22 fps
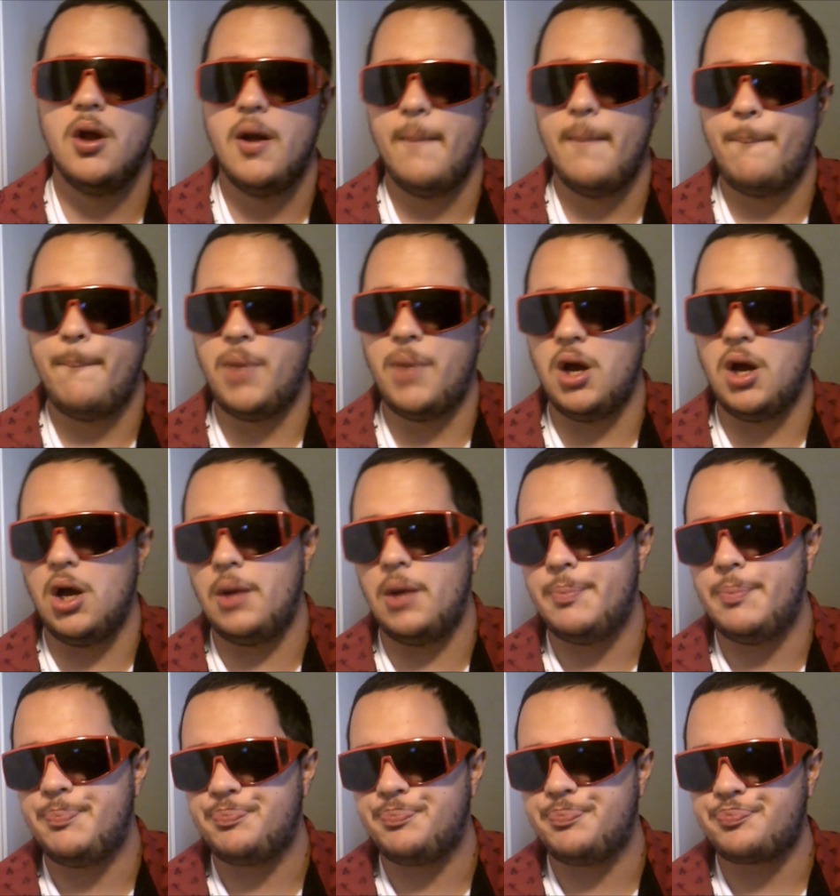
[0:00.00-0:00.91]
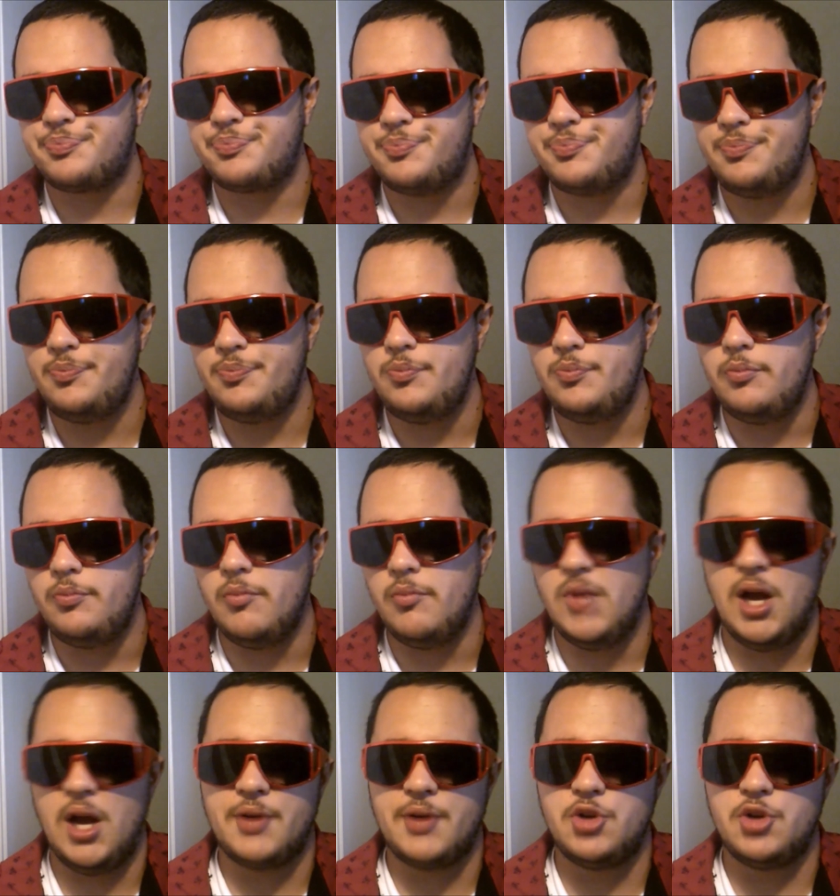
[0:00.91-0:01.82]
but I
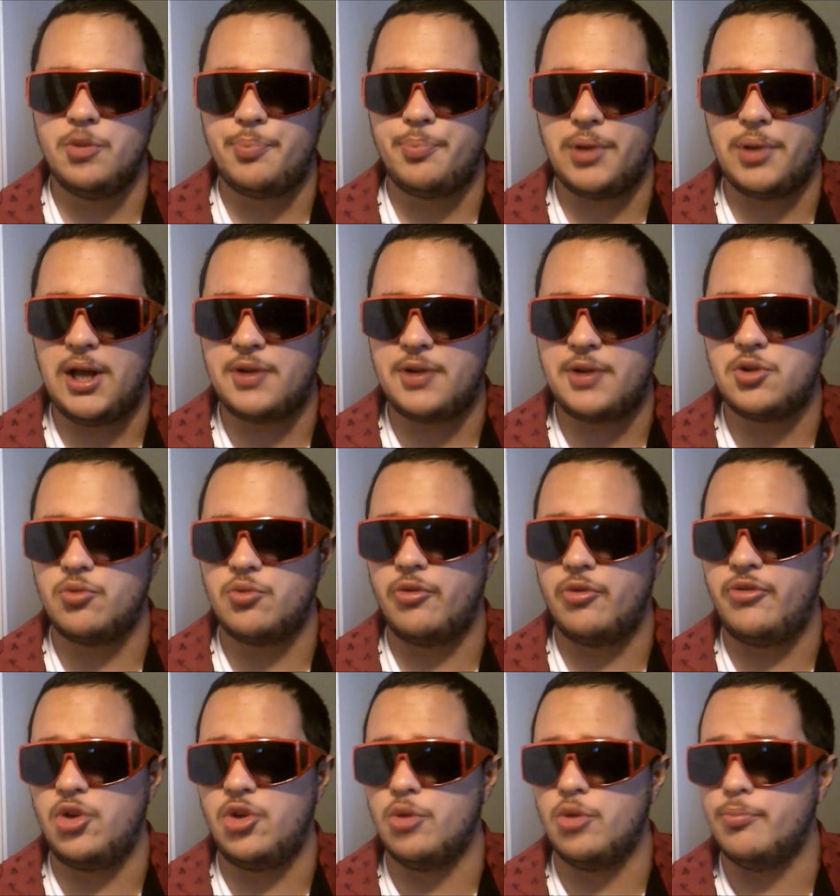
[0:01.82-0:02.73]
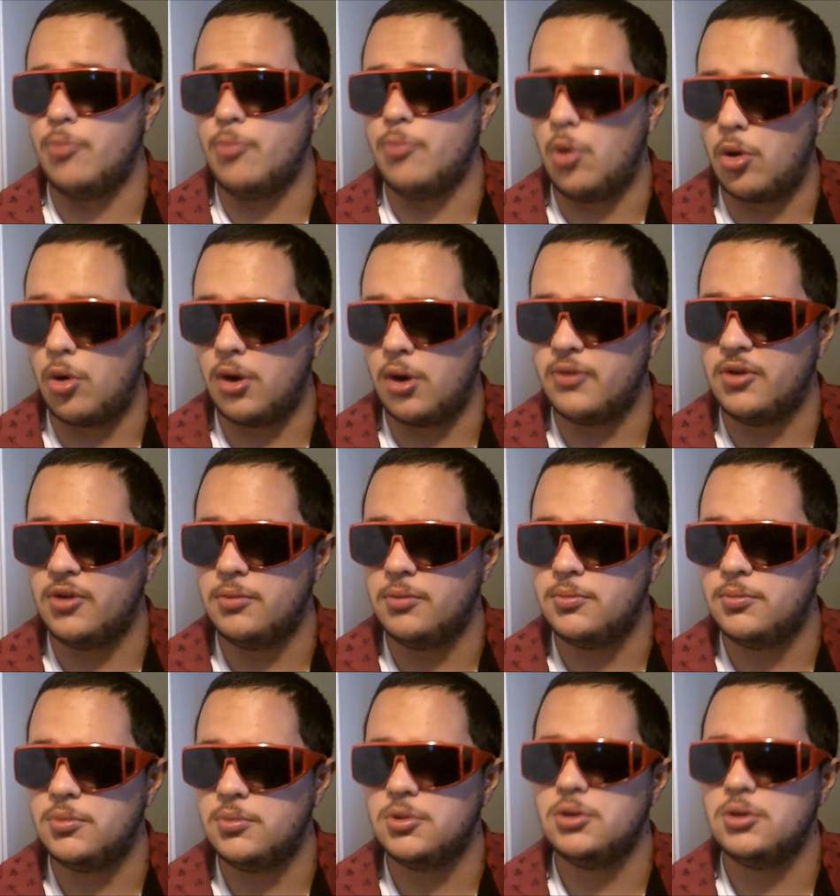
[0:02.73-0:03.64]
do plan to review more of them
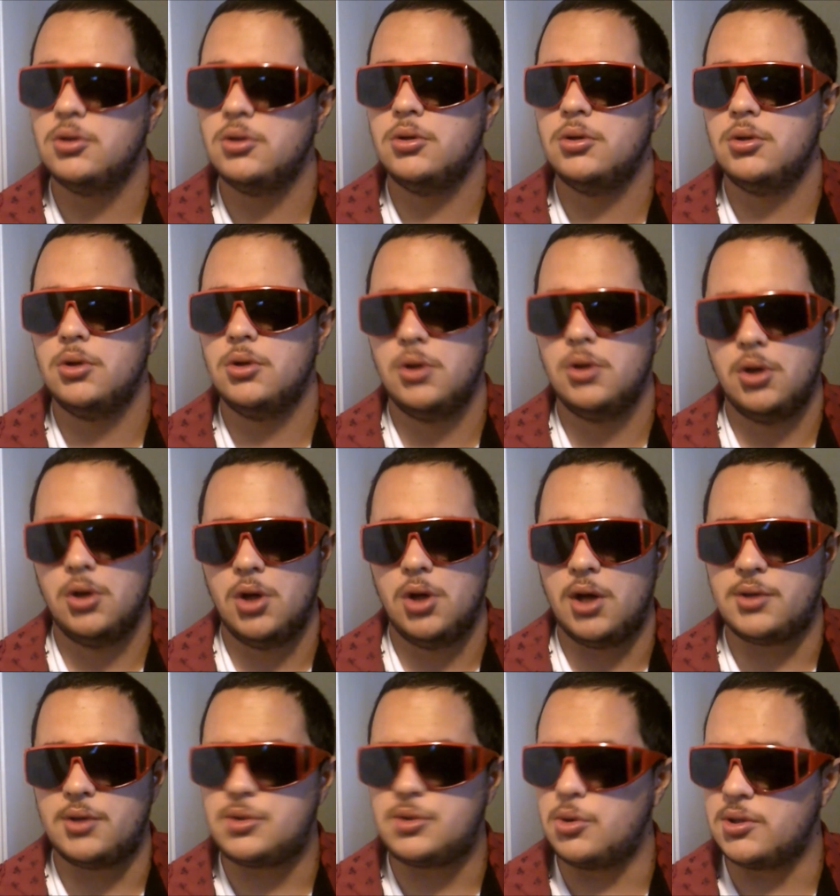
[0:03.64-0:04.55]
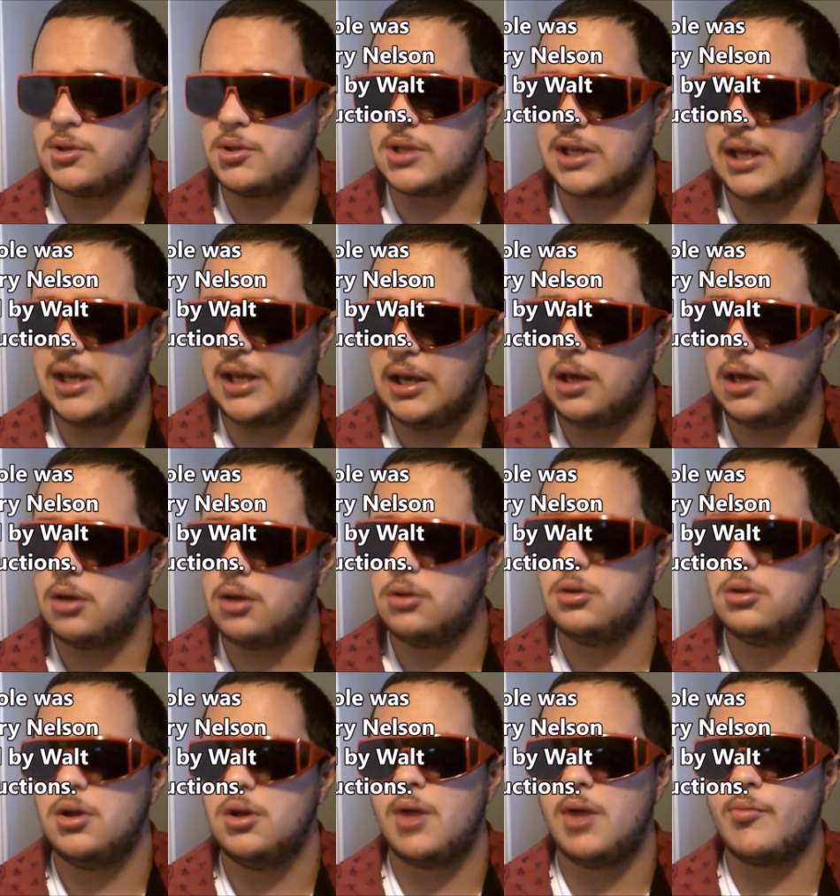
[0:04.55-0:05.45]
as soon as I can.
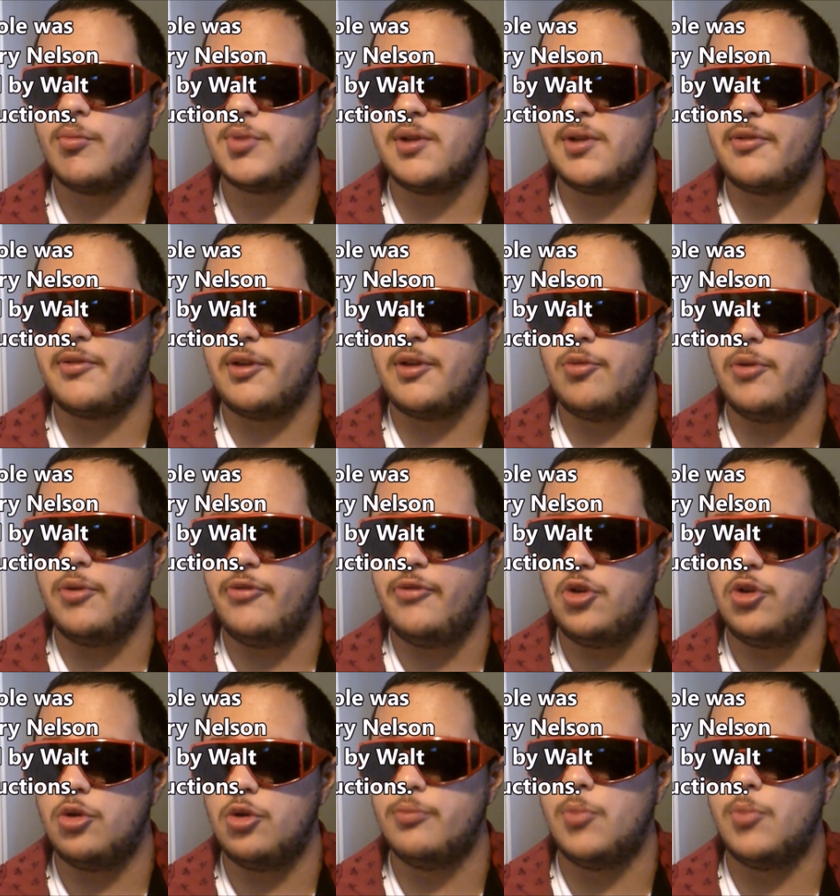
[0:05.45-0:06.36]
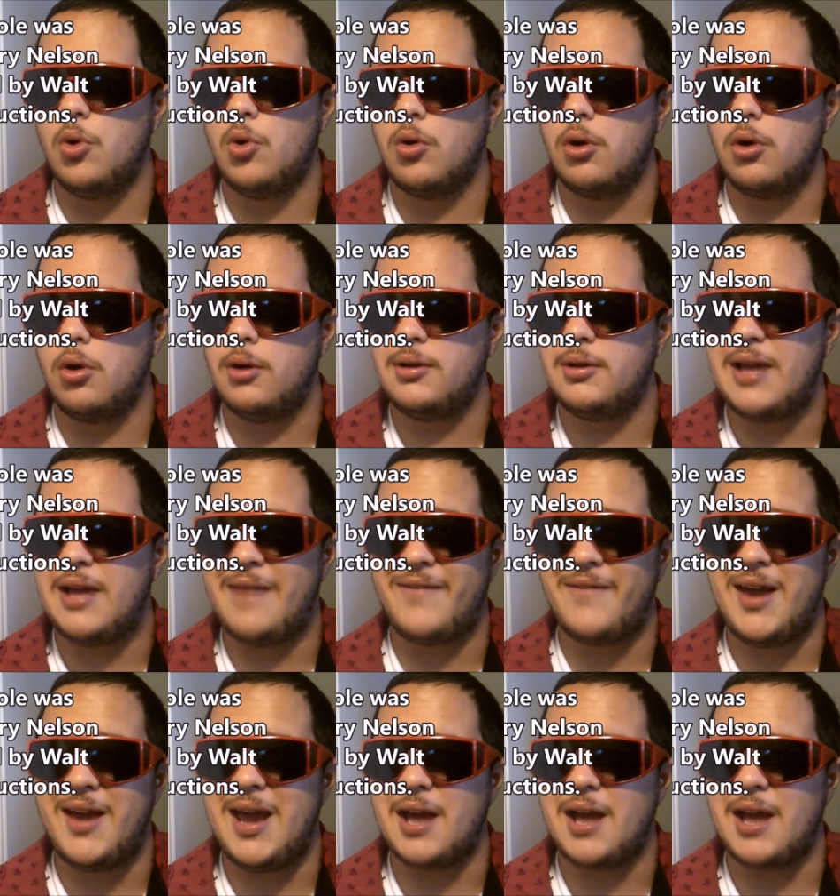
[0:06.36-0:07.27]
I'm going to definitely review more live
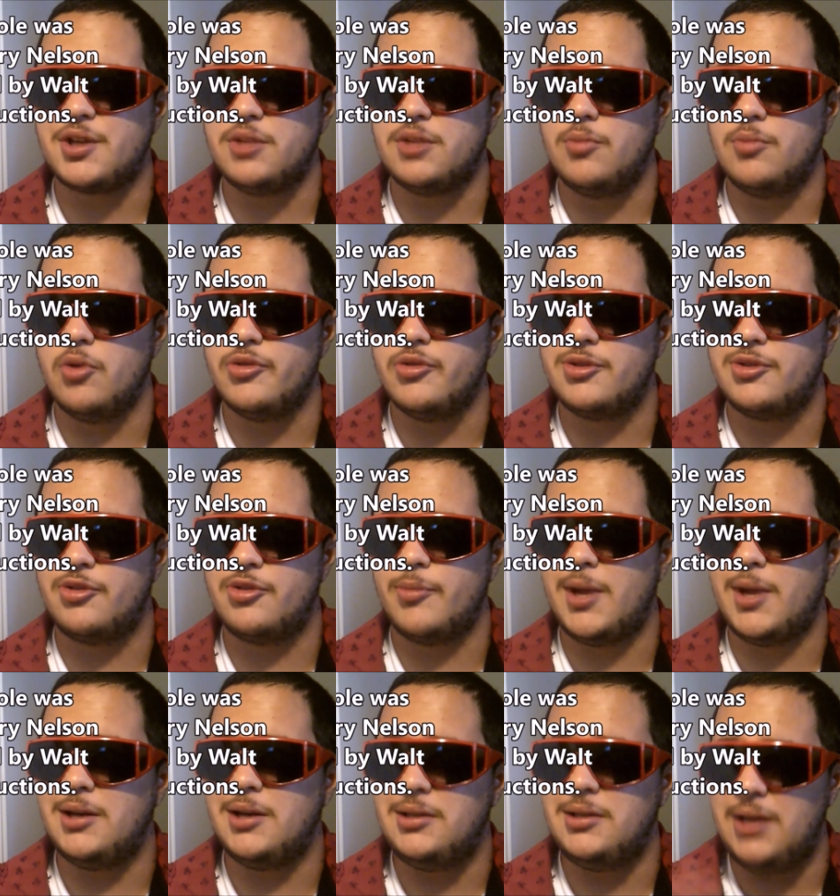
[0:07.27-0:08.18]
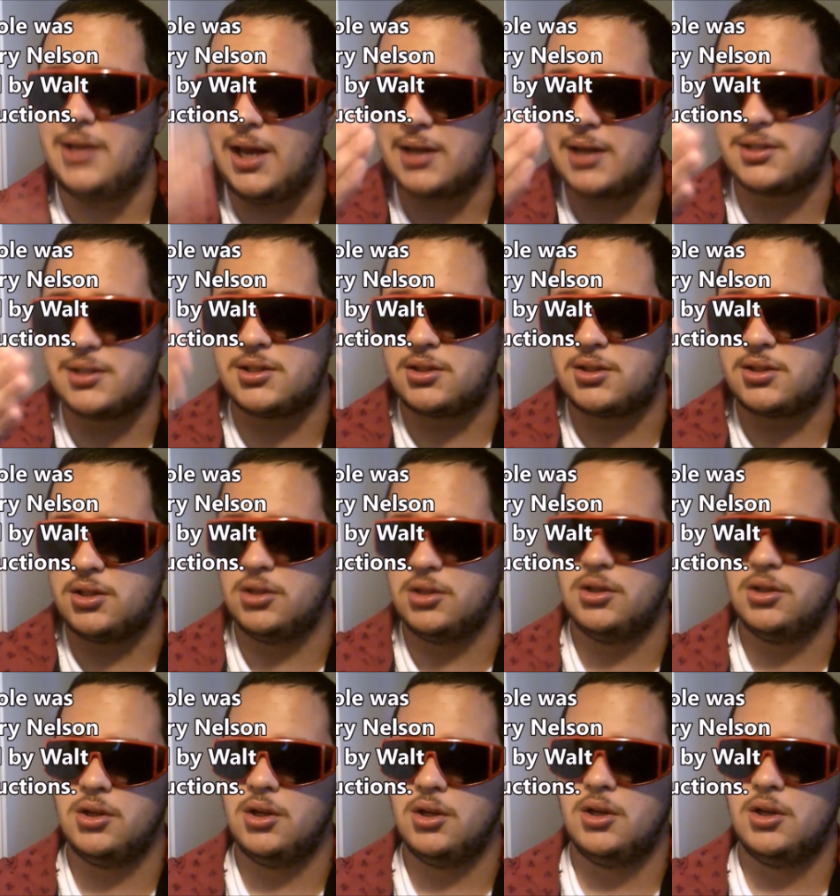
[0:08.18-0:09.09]
action movies for my next
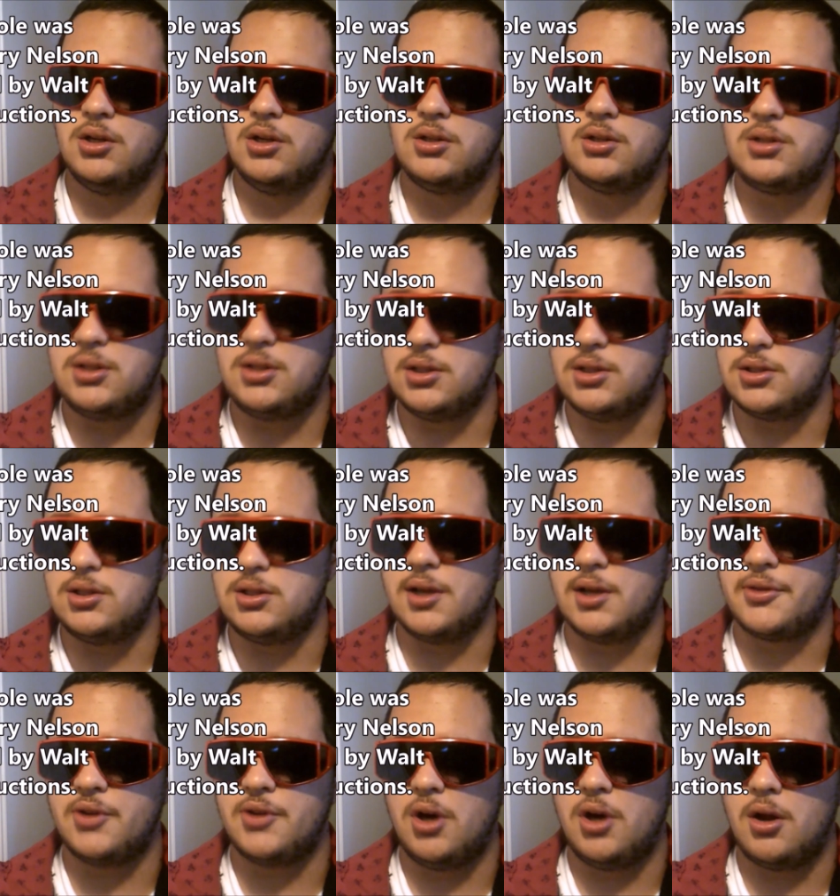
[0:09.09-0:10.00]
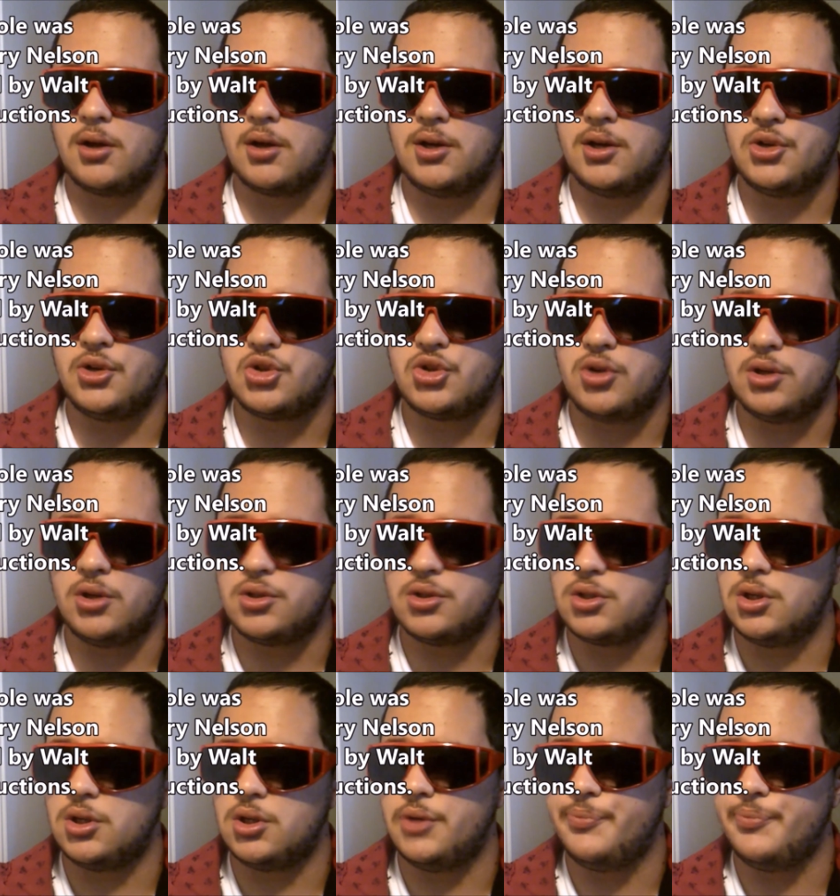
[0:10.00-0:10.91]
Disney-a-thon, I guess you can
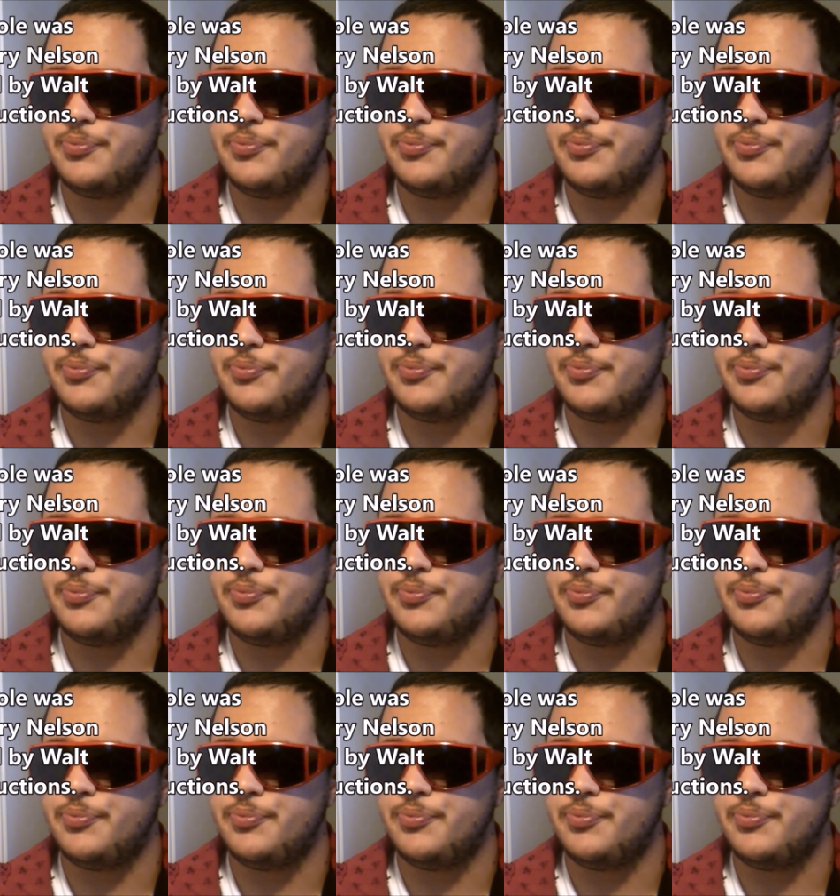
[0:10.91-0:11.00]
say.